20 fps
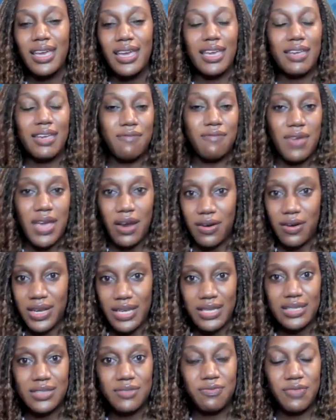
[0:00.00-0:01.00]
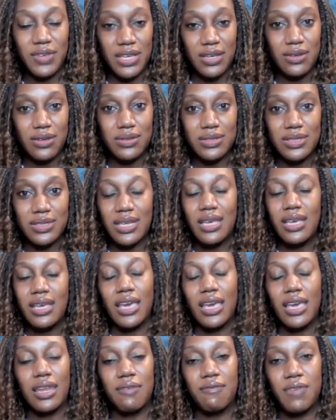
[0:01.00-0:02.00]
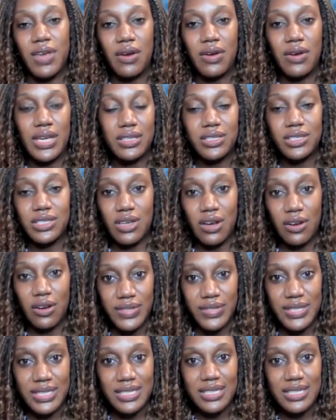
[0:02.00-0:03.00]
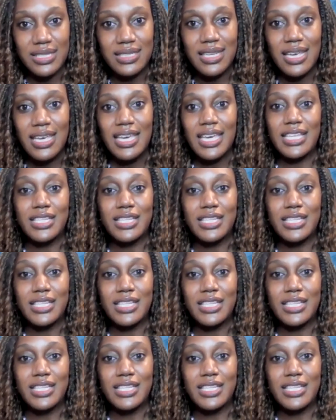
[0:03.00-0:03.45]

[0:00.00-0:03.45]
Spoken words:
in various fields and in various services?